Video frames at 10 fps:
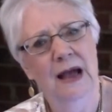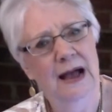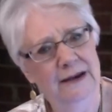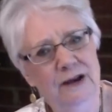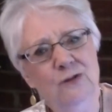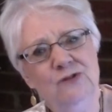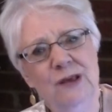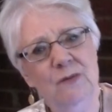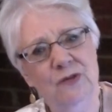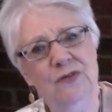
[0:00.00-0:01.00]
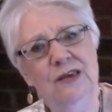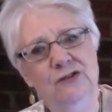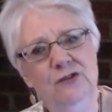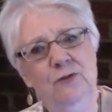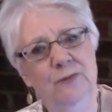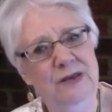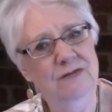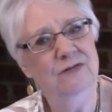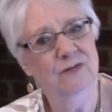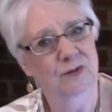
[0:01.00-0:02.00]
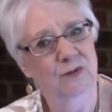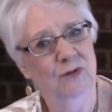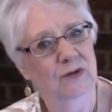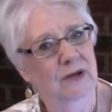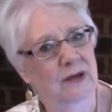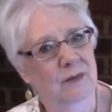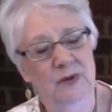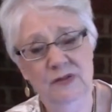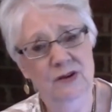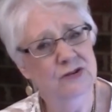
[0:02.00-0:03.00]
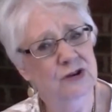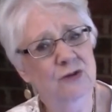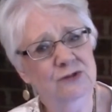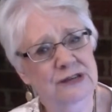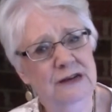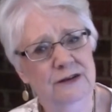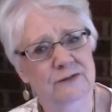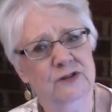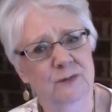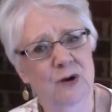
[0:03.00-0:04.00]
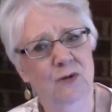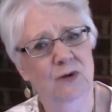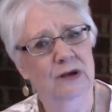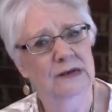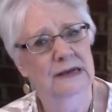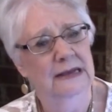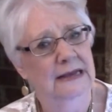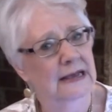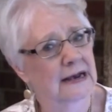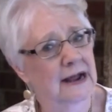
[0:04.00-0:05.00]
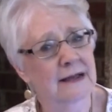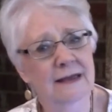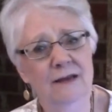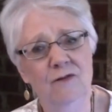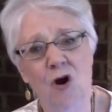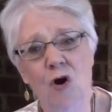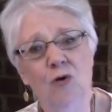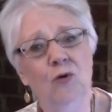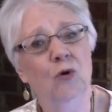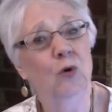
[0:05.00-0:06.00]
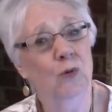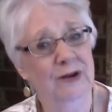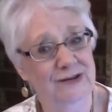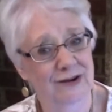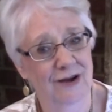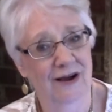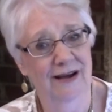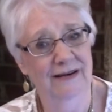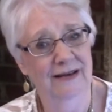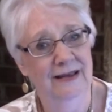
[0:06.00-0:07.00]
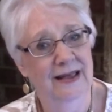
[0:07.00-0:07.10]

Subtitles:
I know some of the things you've been through, but there's no scent of smoke, and I give all glory to God.